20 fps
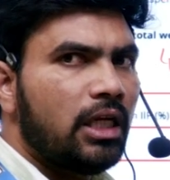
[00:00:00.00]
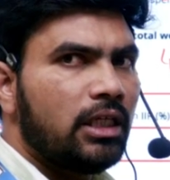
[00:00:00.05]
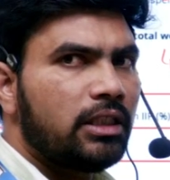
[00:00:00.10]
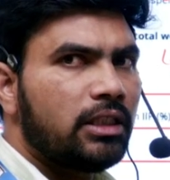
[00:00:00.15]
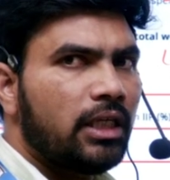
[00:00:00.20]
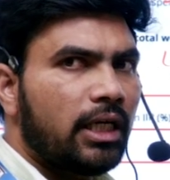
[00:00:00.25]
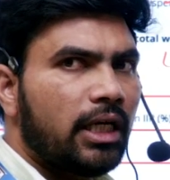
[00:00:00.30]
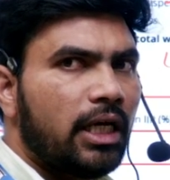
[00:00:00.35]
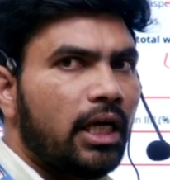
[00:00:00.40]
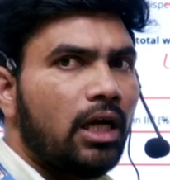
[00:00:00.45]

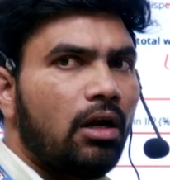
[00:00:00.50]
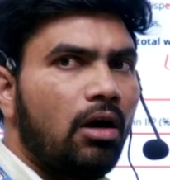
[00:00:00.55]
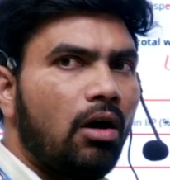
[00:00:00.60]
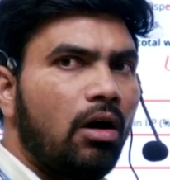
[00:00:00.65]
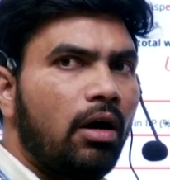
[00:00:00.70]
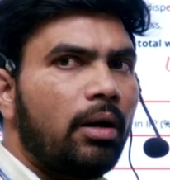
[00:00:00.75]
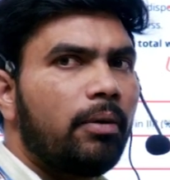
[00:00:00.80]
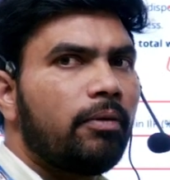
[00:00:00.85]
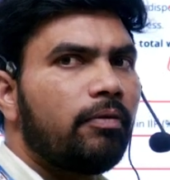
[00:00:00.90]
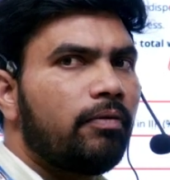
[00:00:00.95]
sector,
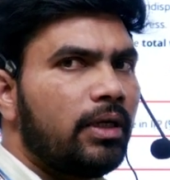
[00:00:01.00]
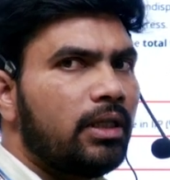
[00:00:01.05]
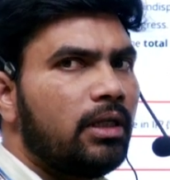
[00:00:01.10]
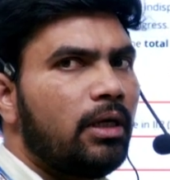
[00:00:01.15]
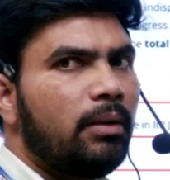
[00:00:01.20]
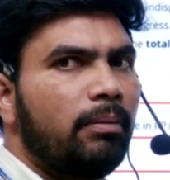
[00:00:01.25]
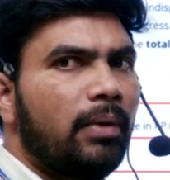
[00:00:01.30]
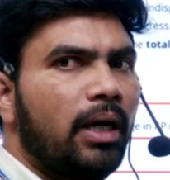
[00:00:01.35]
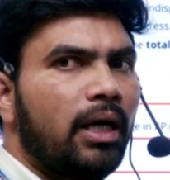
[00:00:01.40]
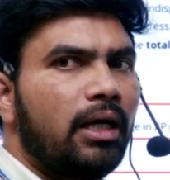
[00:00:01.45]
or for
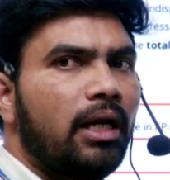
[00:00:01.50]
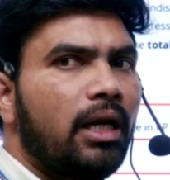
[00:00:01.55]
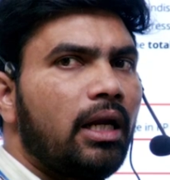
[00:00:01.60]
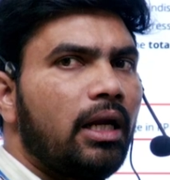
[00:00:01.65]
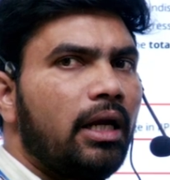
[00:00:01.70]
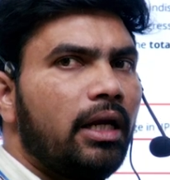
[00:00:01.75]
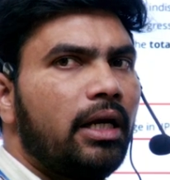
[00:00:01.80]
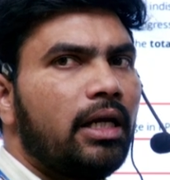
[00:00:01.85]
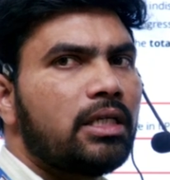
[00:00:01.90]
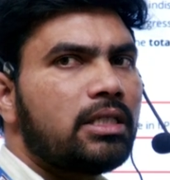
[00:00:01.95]
that matter
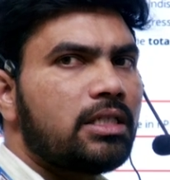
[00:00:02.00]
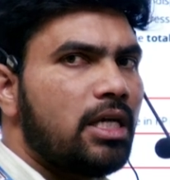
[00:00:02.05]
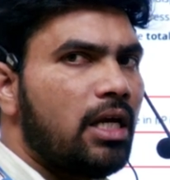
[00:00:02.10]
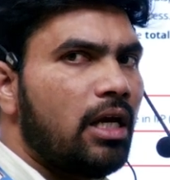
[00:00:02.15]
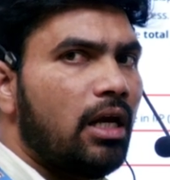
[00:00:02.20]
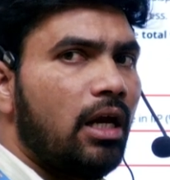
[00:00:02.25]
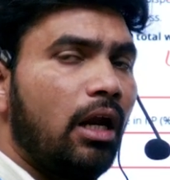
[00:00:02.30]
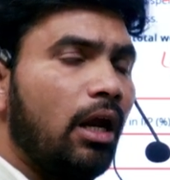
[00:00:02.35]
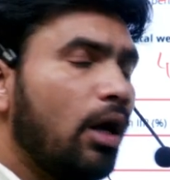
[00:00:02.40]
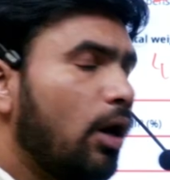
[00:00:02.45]

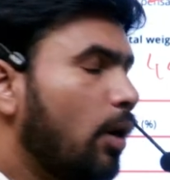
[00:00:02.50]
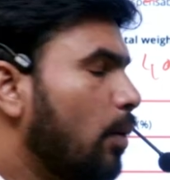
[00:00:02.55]
industrial